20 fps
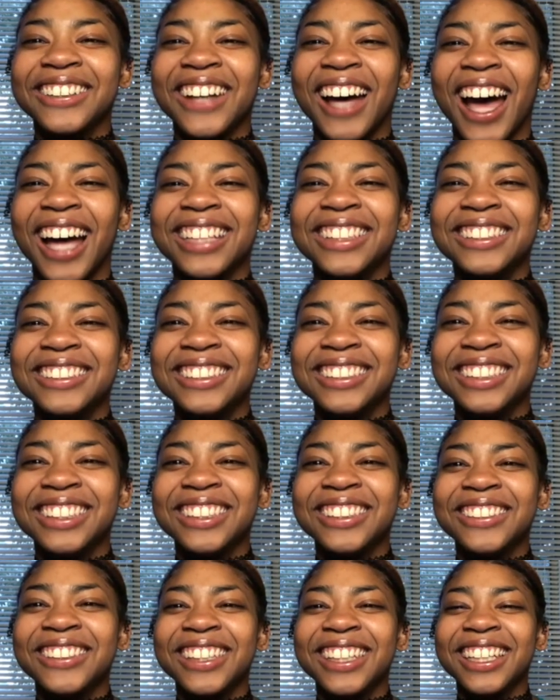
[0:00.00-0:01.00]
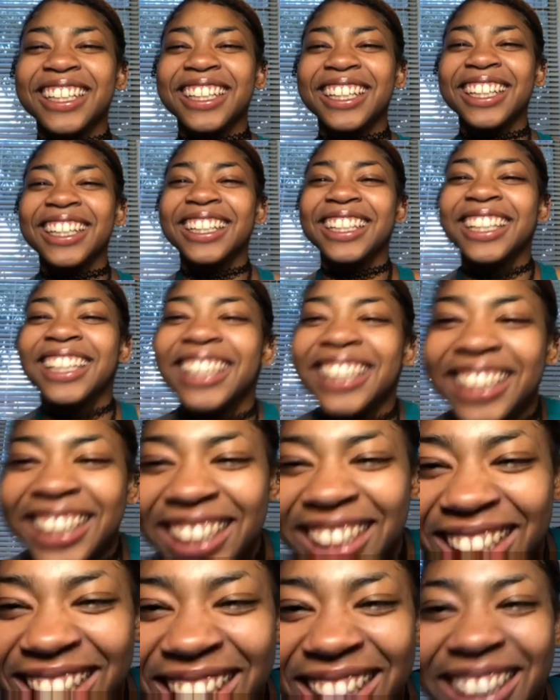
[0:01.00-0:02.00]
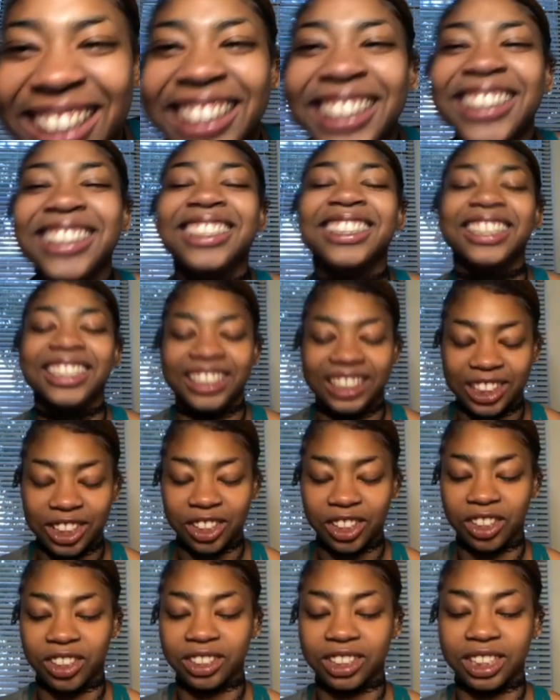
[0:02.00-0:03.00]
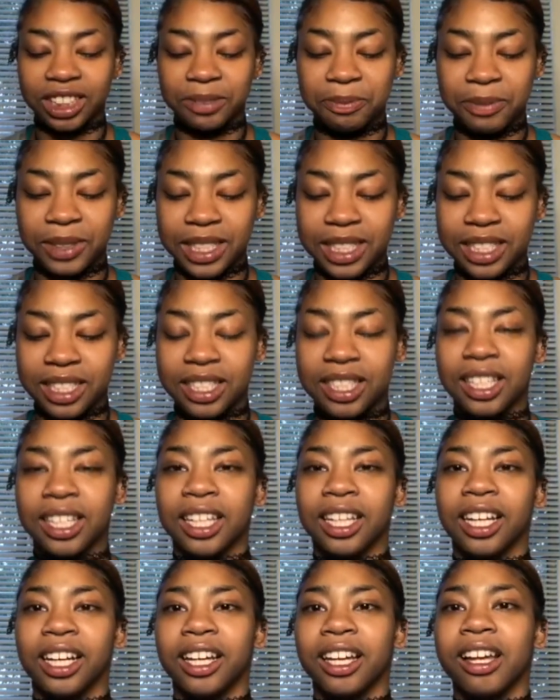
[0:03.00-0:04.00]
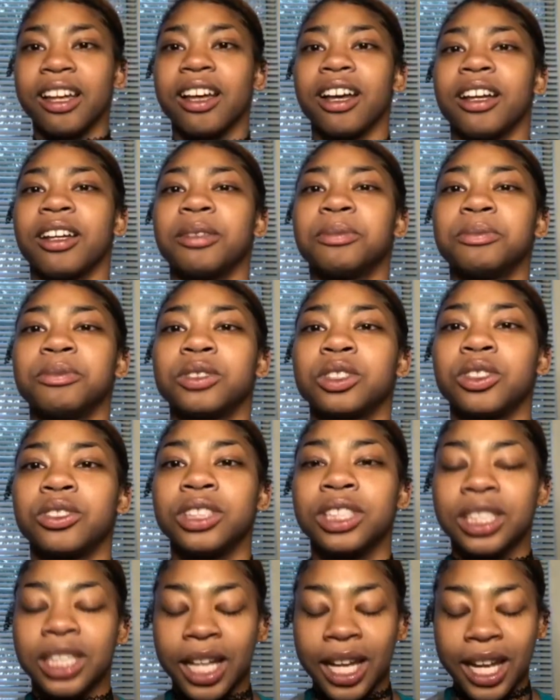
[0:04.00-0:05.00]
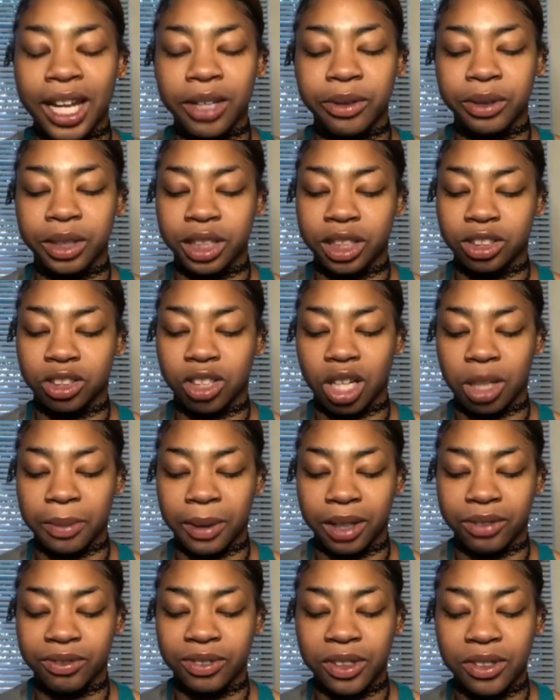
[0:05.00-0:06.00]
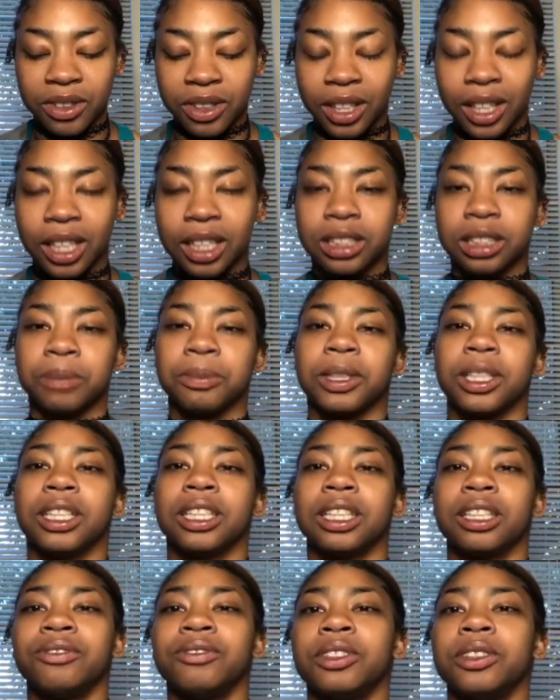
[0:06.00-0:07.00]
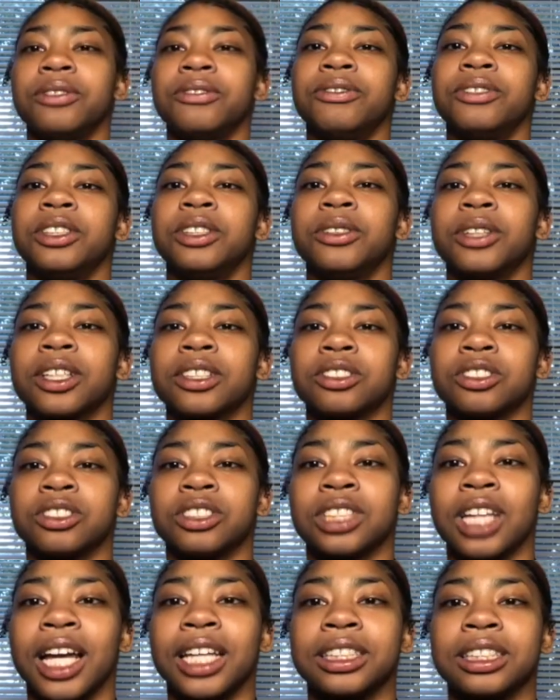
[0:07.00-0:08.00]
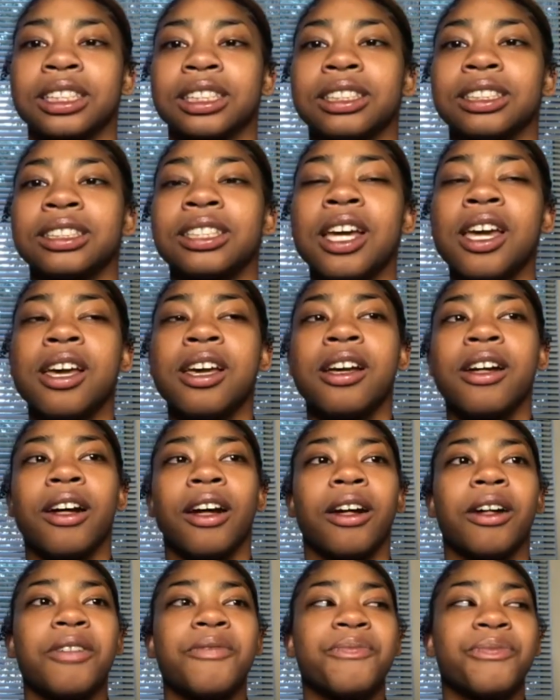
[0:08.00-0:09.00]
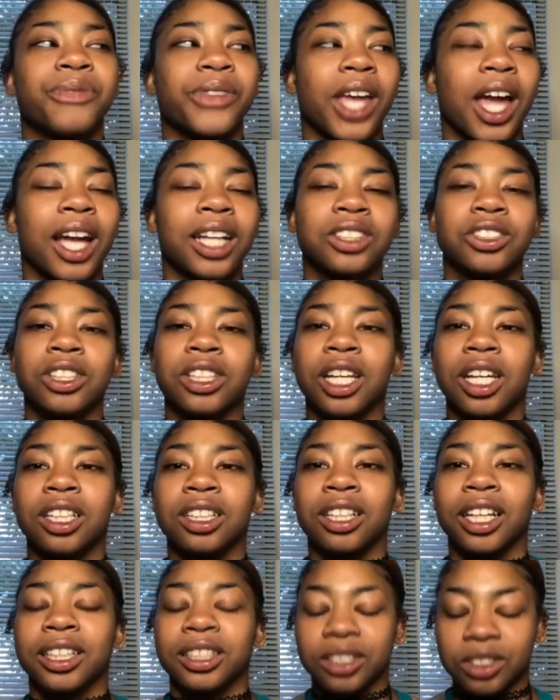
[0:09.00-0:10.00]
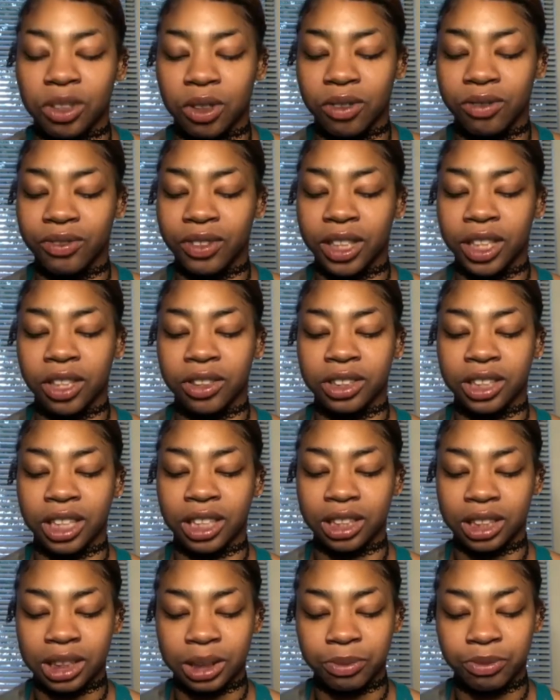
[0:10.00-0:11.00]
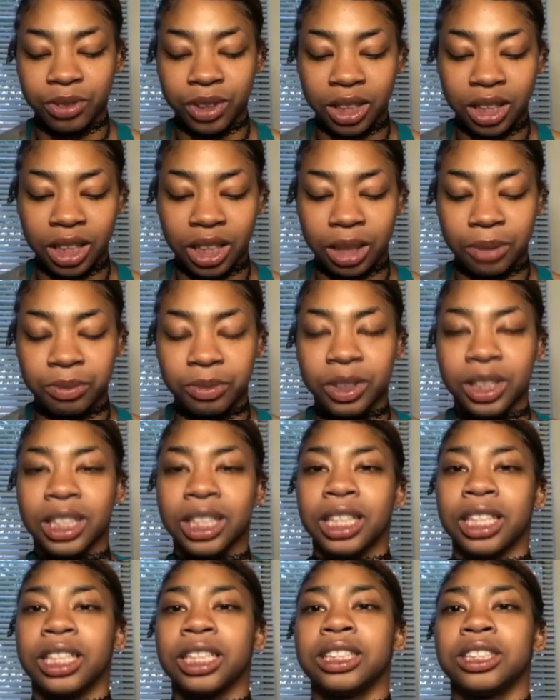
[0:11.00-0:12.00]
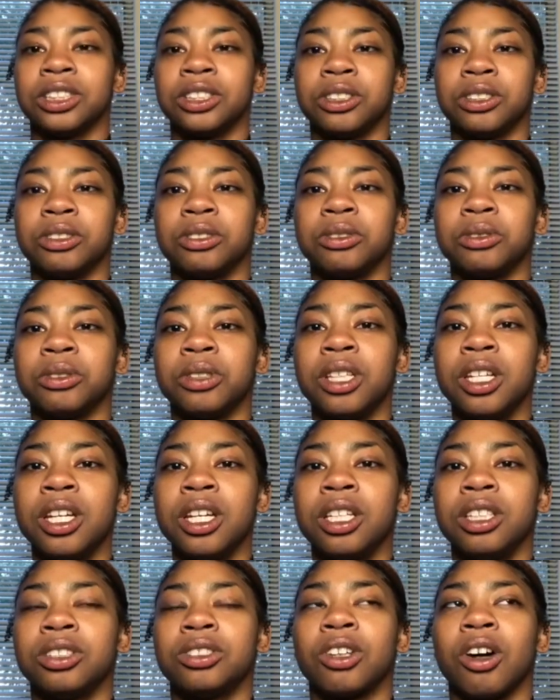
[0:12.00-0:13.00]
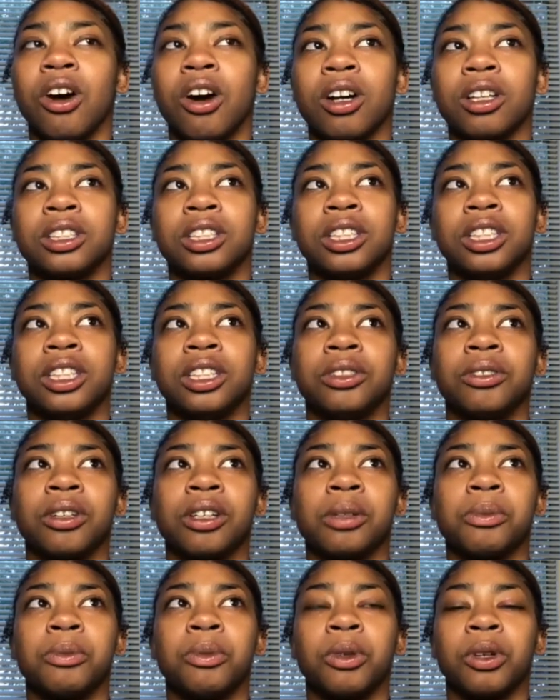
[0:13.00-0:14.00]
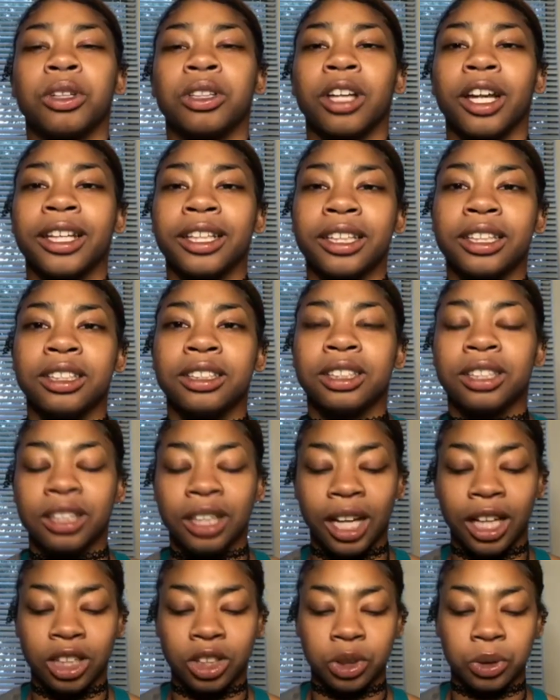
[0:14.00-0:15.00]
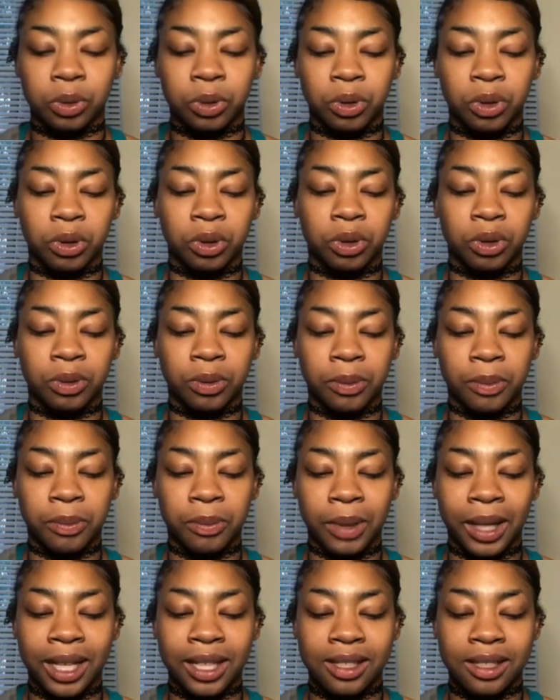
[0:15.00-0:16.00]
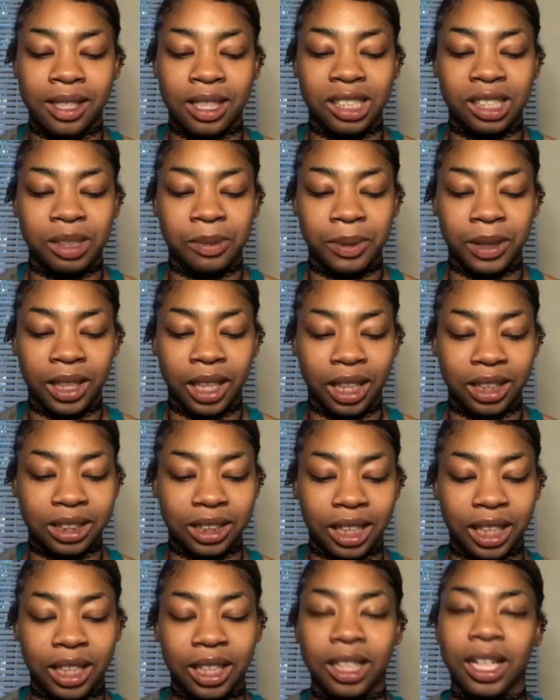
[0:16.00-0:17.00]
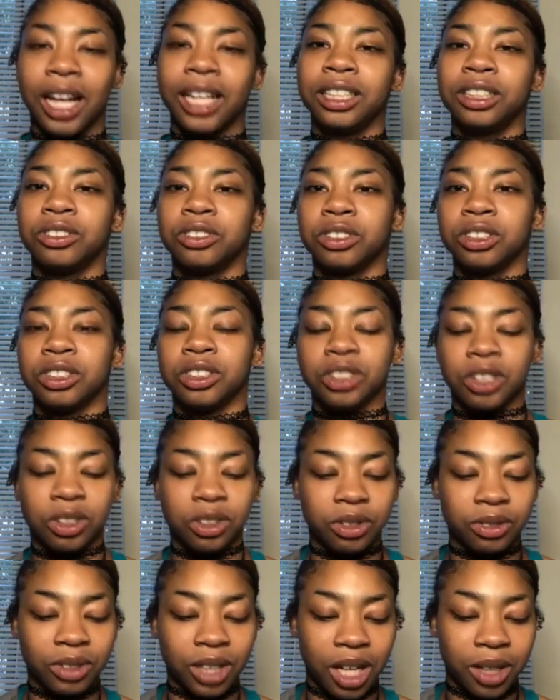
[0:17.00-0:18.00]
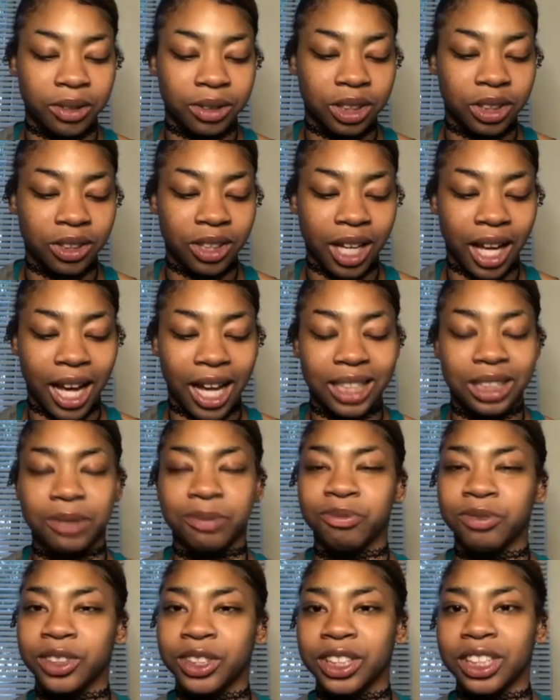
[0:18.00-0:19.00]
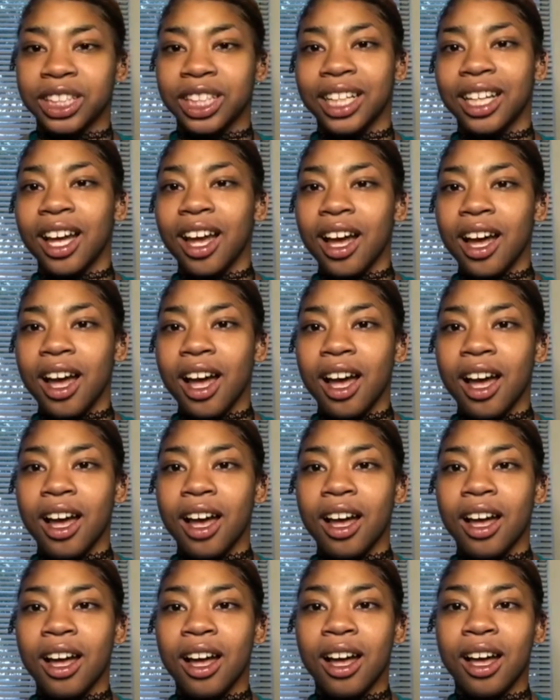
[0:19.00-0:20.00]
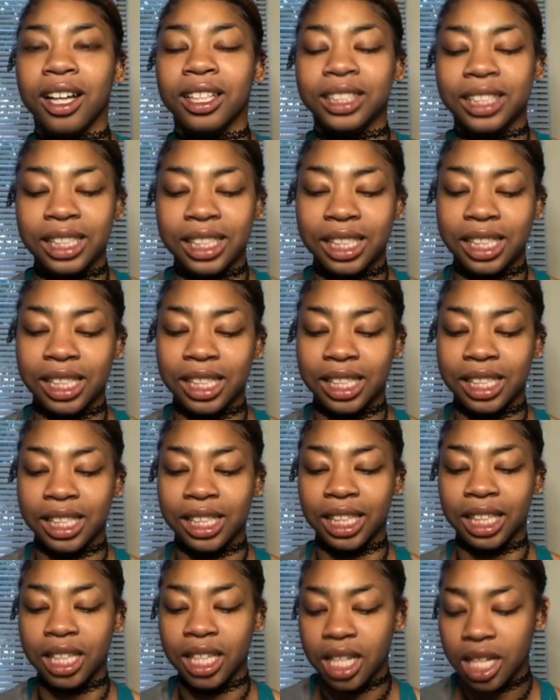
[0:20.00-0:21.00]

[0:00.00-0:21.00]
How you doing? It's your girl, Miss Tia. So today we're going to talk about a few things. I'm going to give you a few exercises. I actually kind of like this whole video thing because I'm feeling like I'm really getting to talk to you on a more like intellectual basis, because like I usually joke around with you guys. I'm very like, aha, aha, hee, hee, hee.